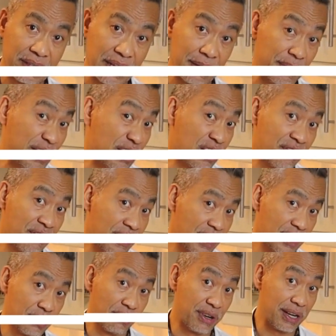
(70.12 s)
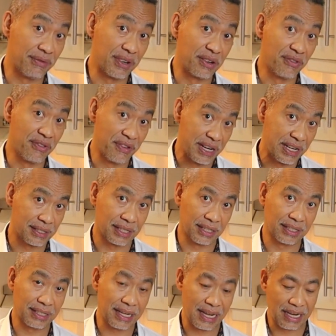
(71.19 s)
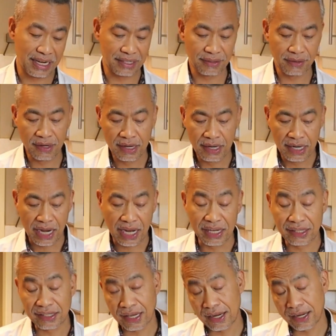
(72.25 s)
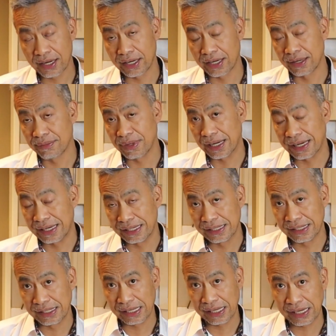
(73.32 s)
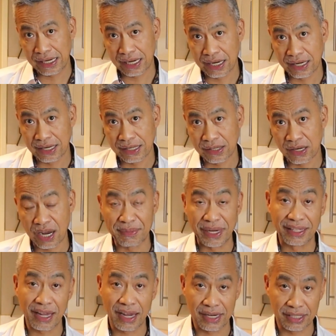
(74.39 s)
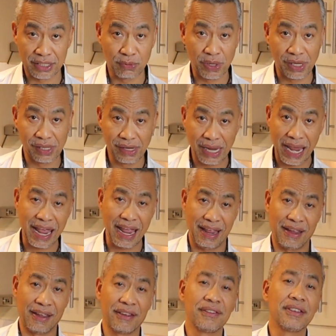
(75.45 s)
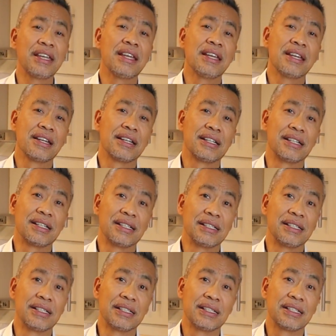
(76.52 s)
keep it in the fridge or even freeze it, and anytime in the coming days we'll have a